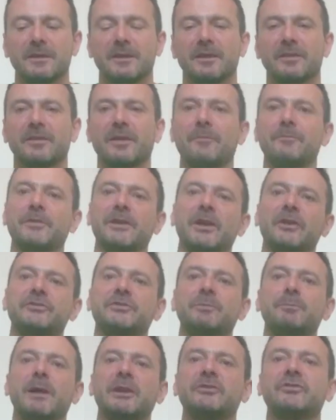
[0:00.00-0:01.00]
Something else
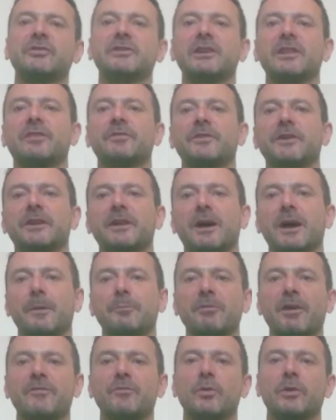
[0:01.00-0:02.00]
to mention is that
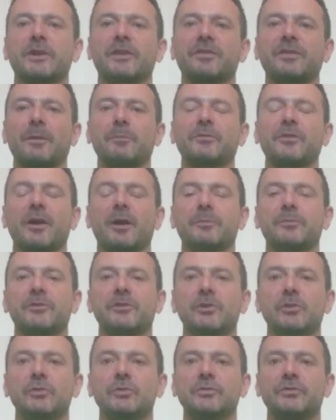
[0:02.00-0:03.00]
breathwork is sometimes
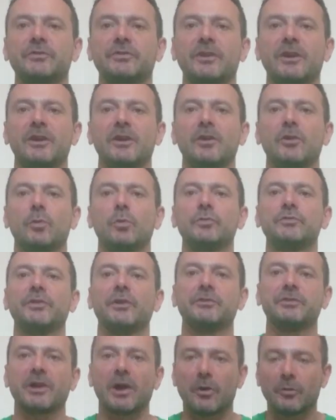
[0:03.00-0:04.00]
used also
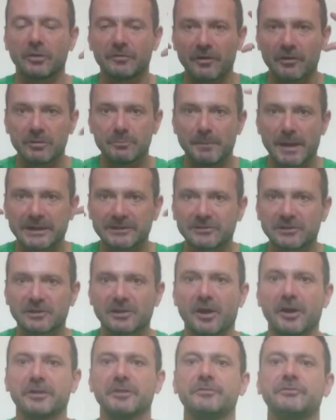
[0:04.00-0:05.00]
to go on a very mental
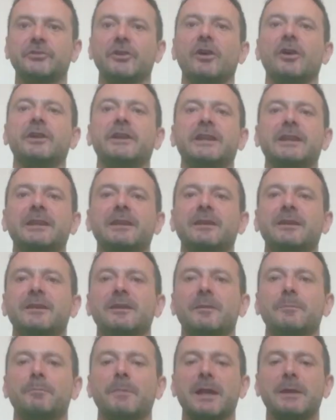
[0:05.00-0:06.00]
kind of journey.
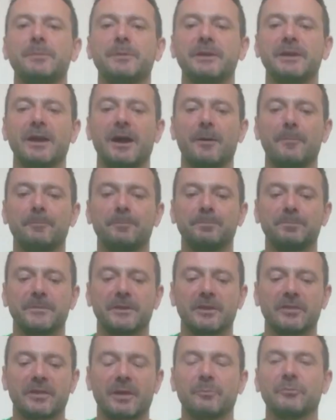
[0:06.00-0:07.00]
Maybe
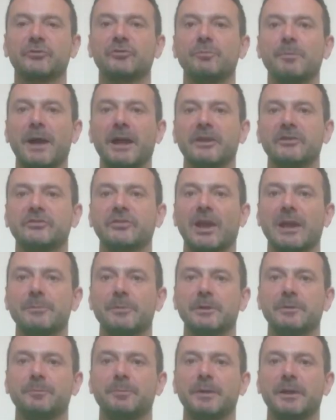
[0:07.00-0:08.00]
some
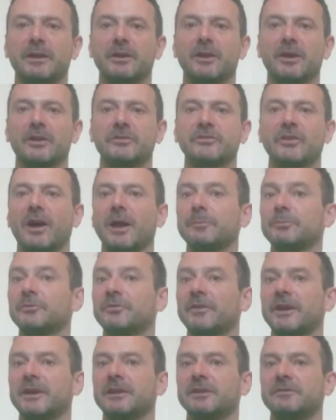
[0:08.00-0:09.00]
shaman types,
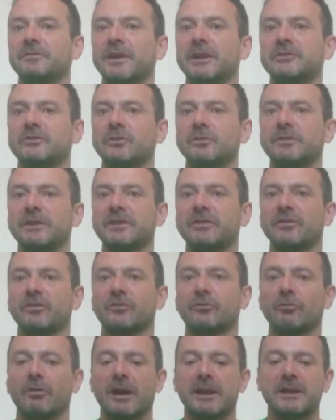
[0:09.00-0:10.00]
they do this, it's
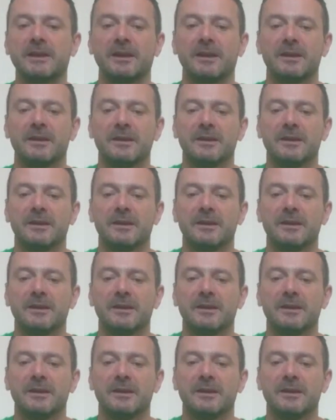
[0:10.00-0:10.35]
great.